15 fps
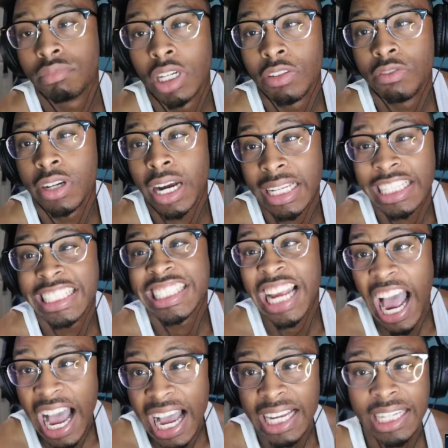if you got this,
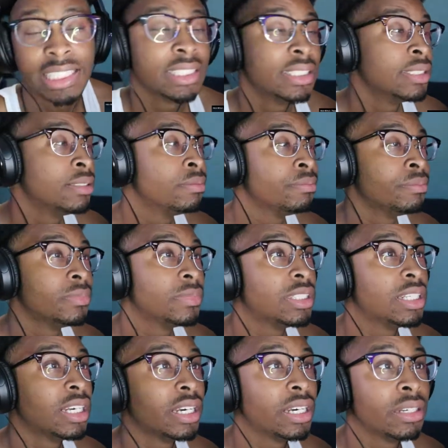
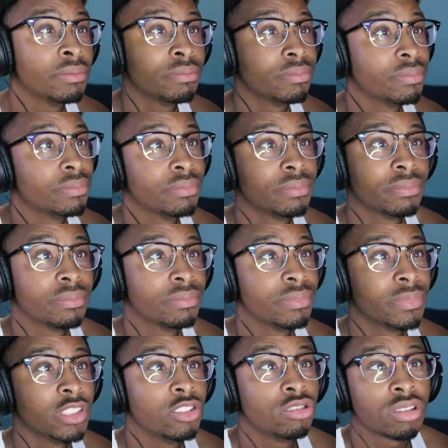then
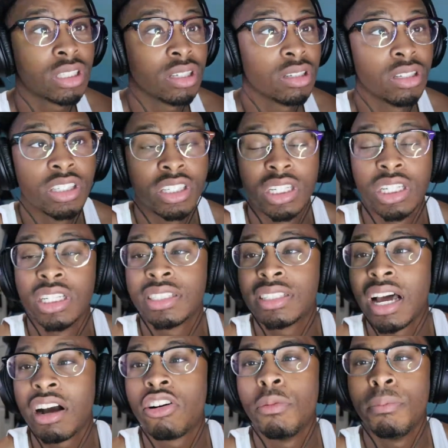you, it's
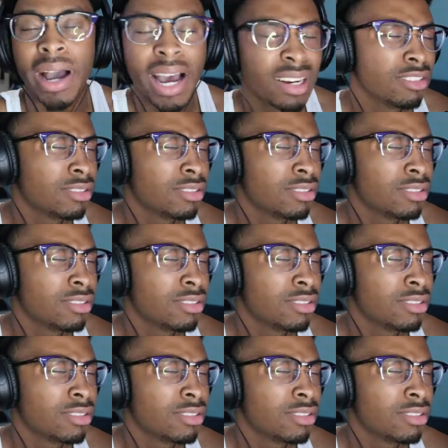not gonna matter.